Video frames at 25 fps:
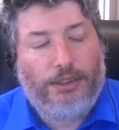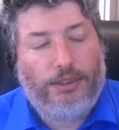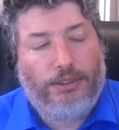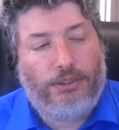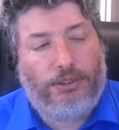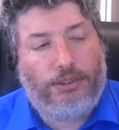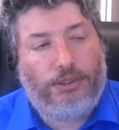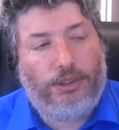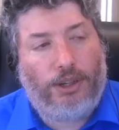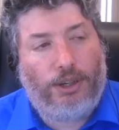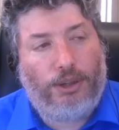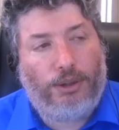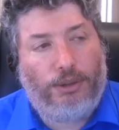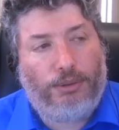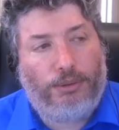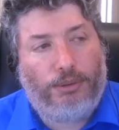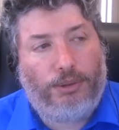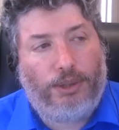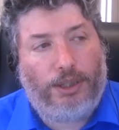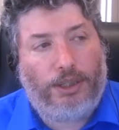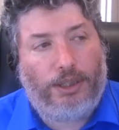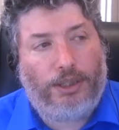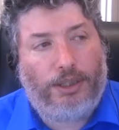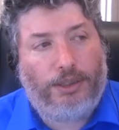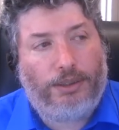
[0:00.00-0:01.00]

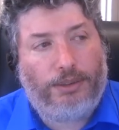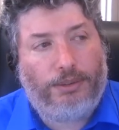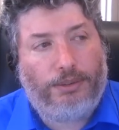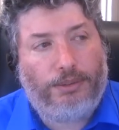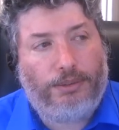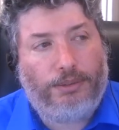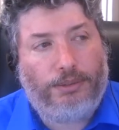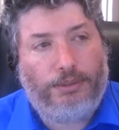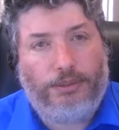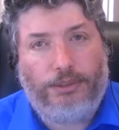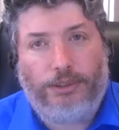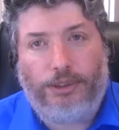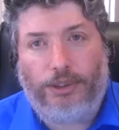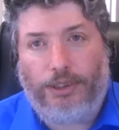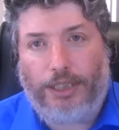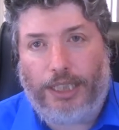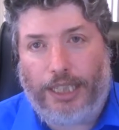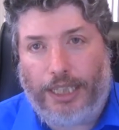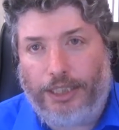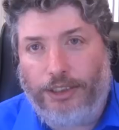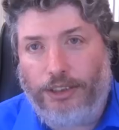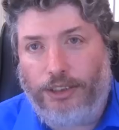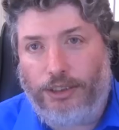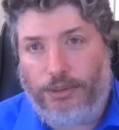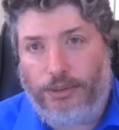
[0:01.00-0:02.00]
So the
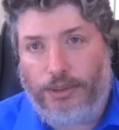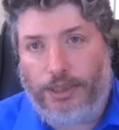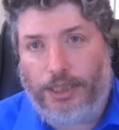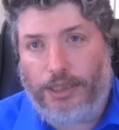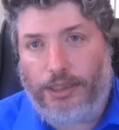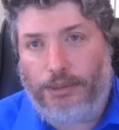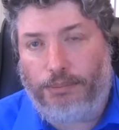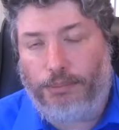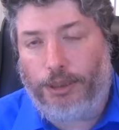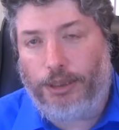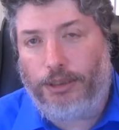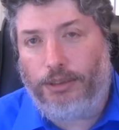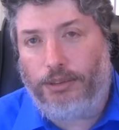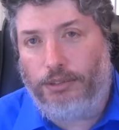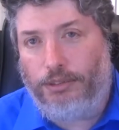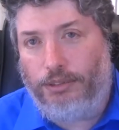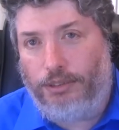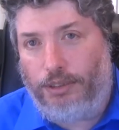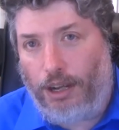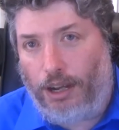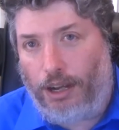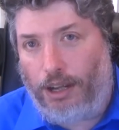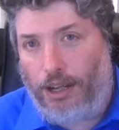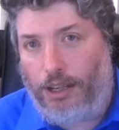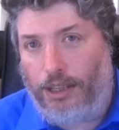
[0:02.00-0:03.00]
answer is, but
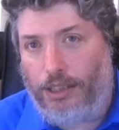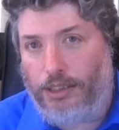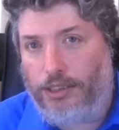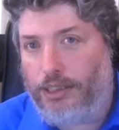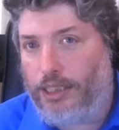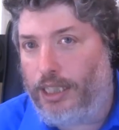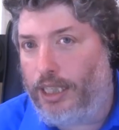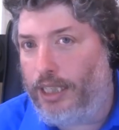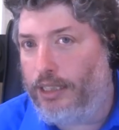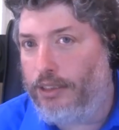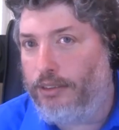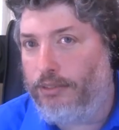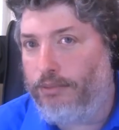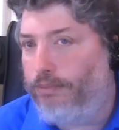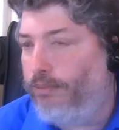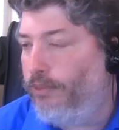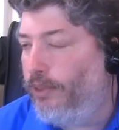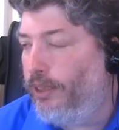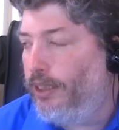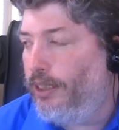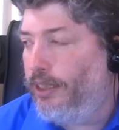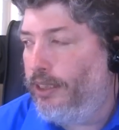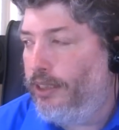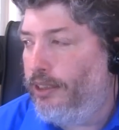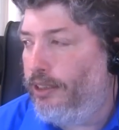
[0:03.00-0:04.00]
dolls and
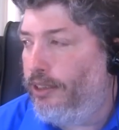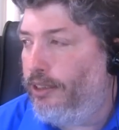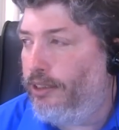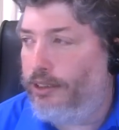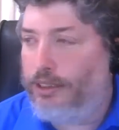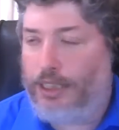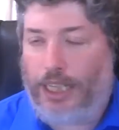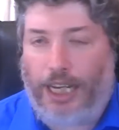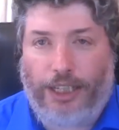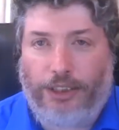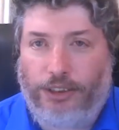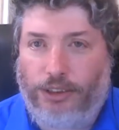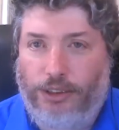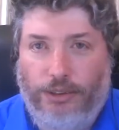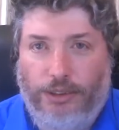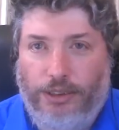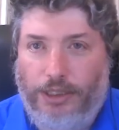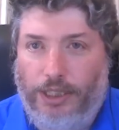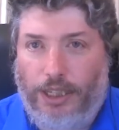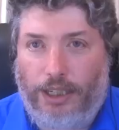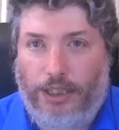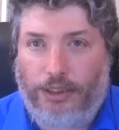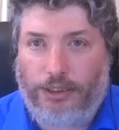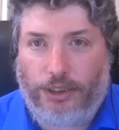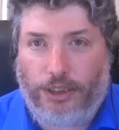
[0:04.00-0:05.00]
statues
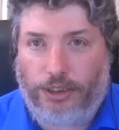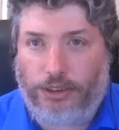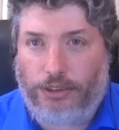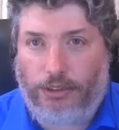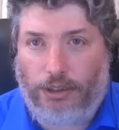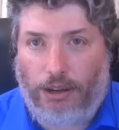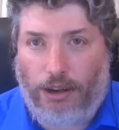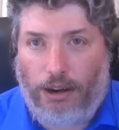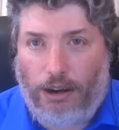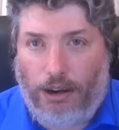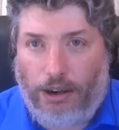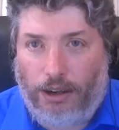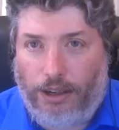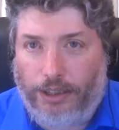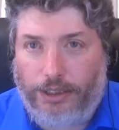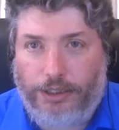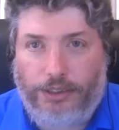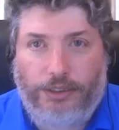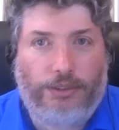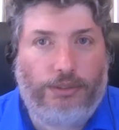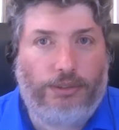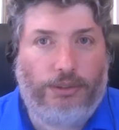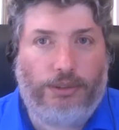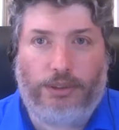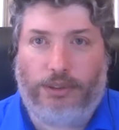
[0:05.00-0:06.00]
that are just
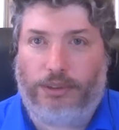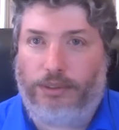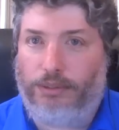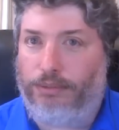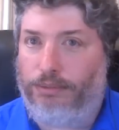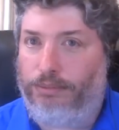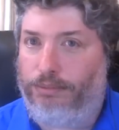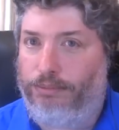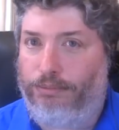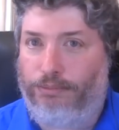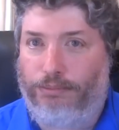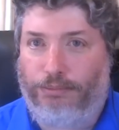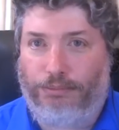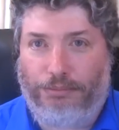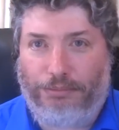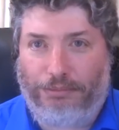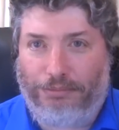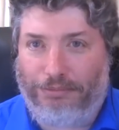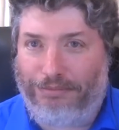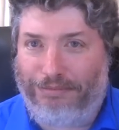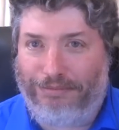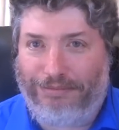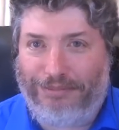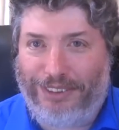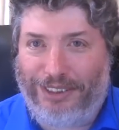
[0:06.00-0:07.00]
art or,
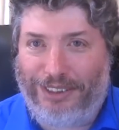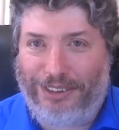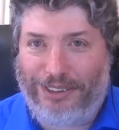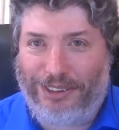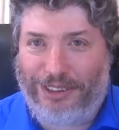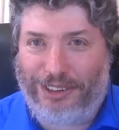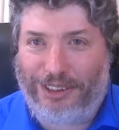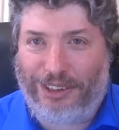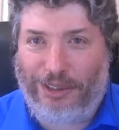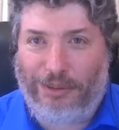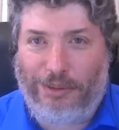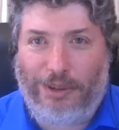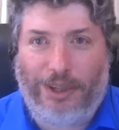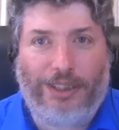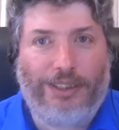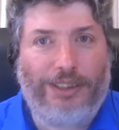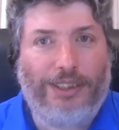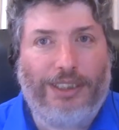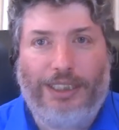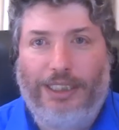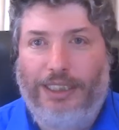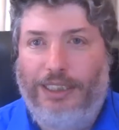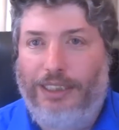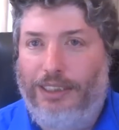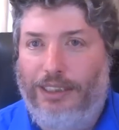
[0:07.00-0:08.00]
you know, and so
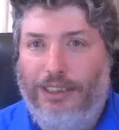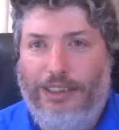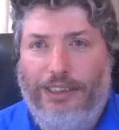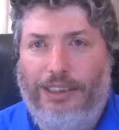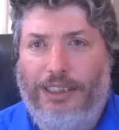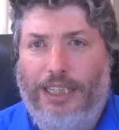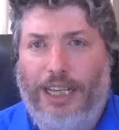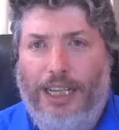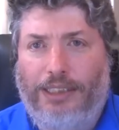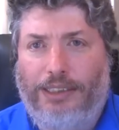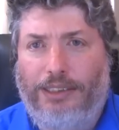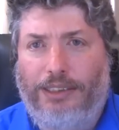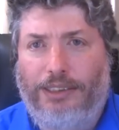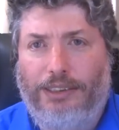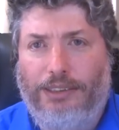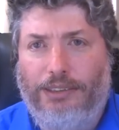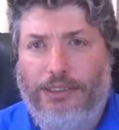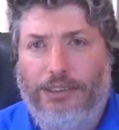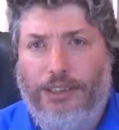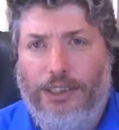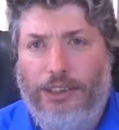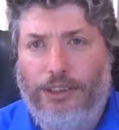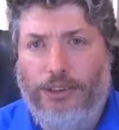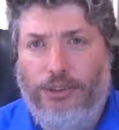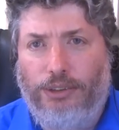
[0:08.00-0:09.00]
on,
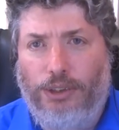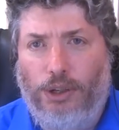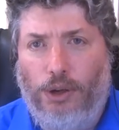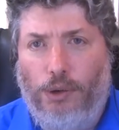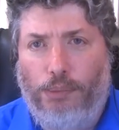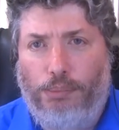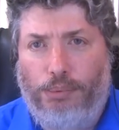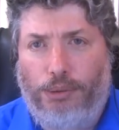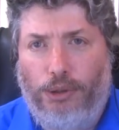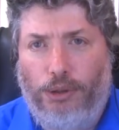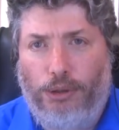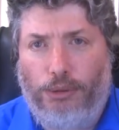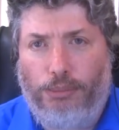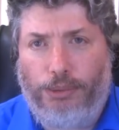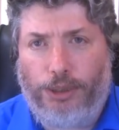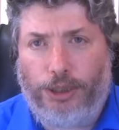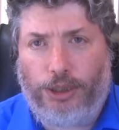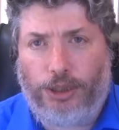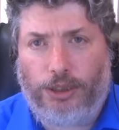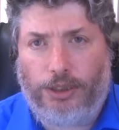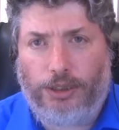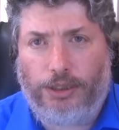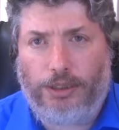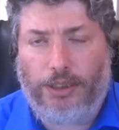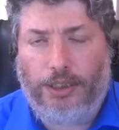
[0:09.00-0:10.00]
there's no
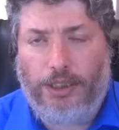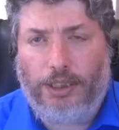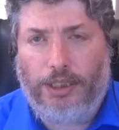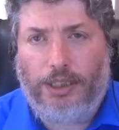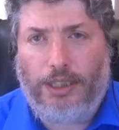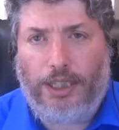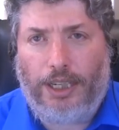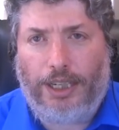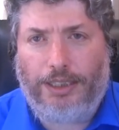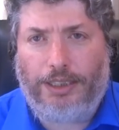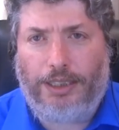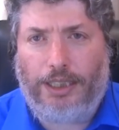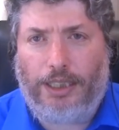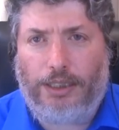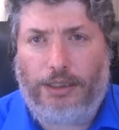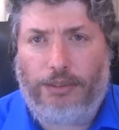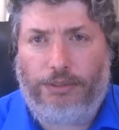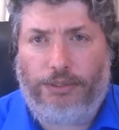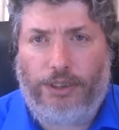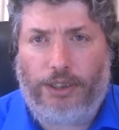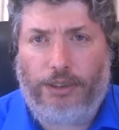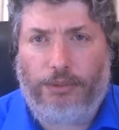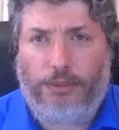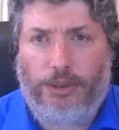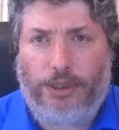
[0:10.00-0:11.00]
prohibition
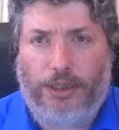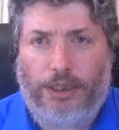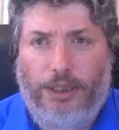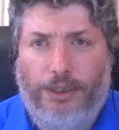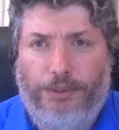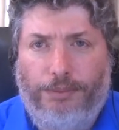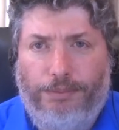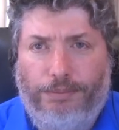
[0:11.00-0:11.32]
identified with that.